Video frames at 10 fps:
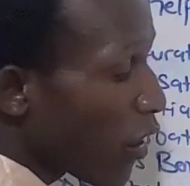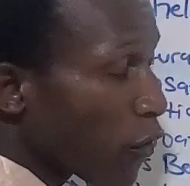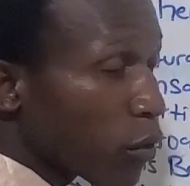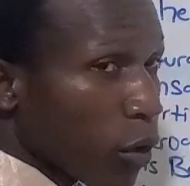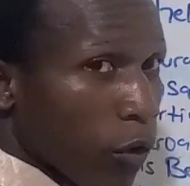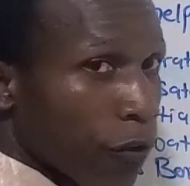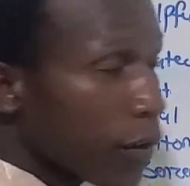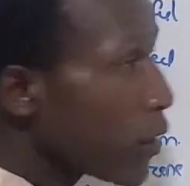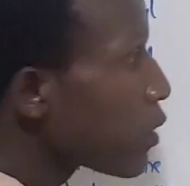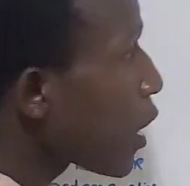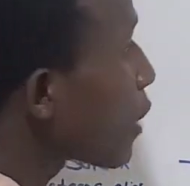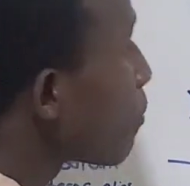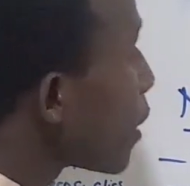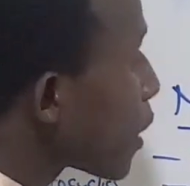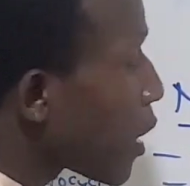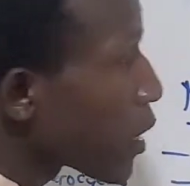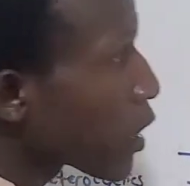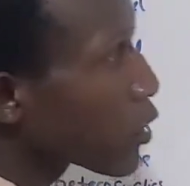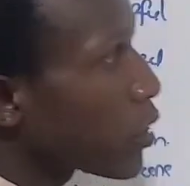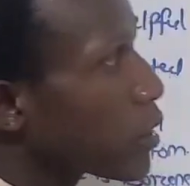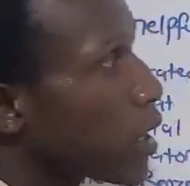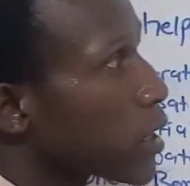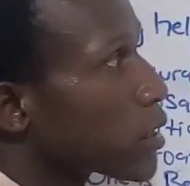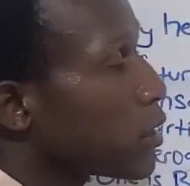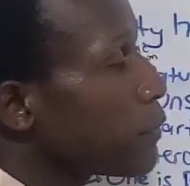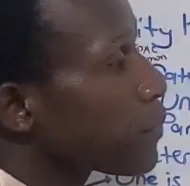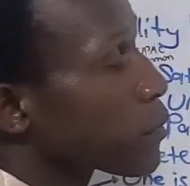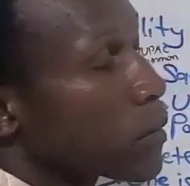We have chlorophyll and many other natural organic